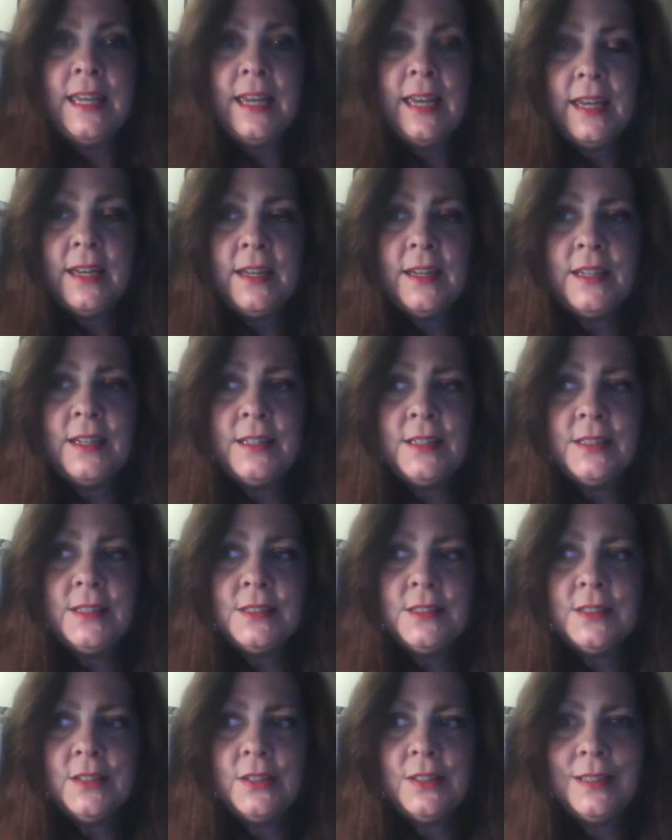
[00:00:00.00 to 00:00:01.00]

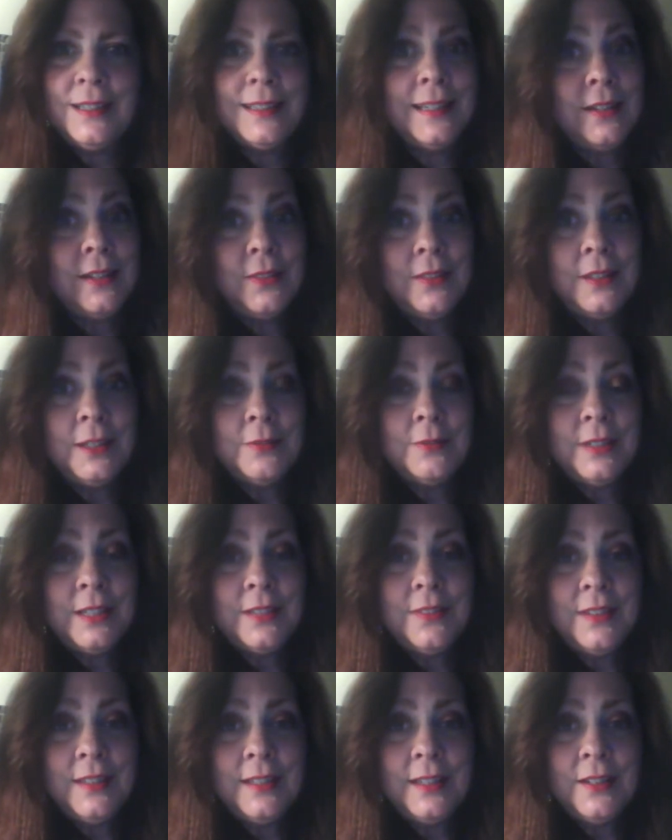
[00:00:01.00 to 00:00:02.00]
And I can't think of
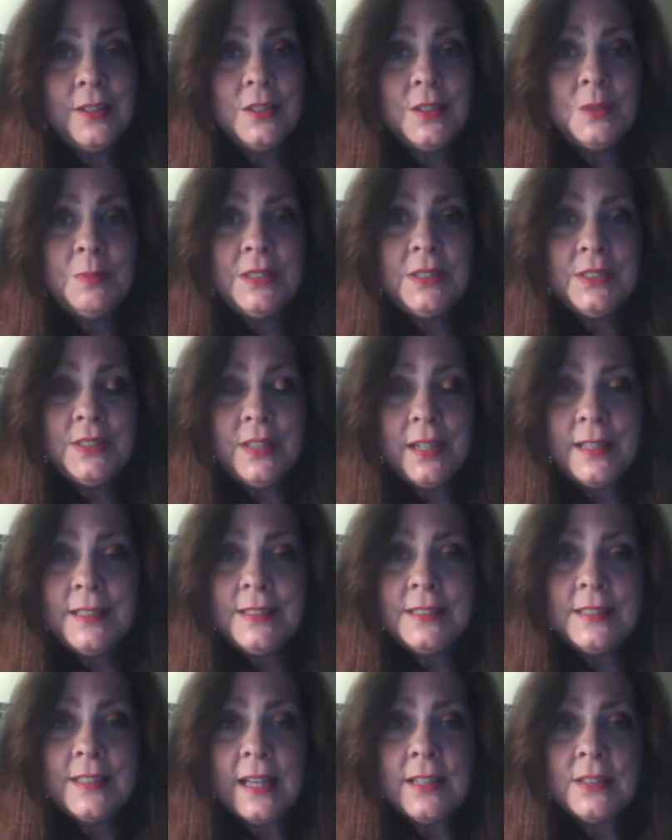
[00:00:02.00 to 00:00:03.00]
anything else
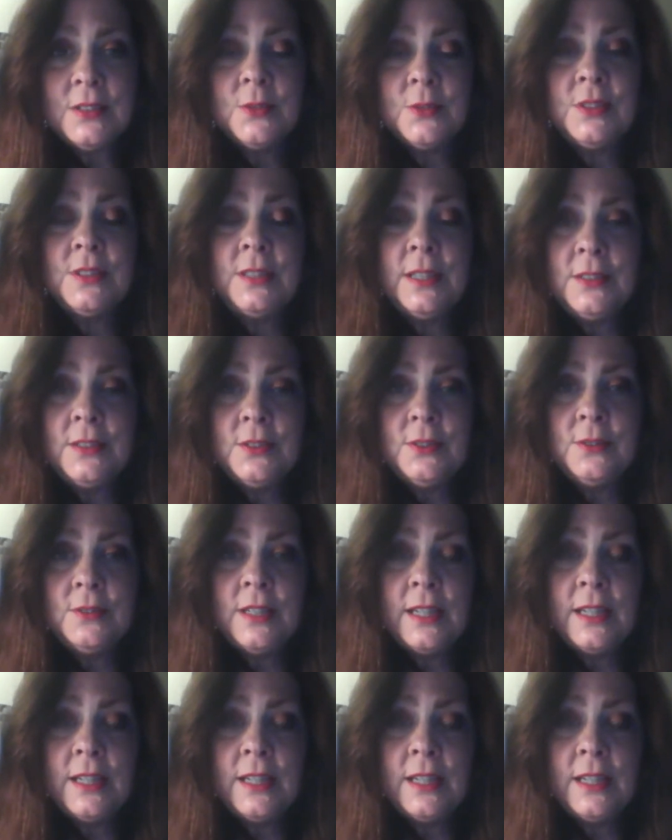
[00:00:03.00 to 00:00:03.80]
besides that. So stay tuned to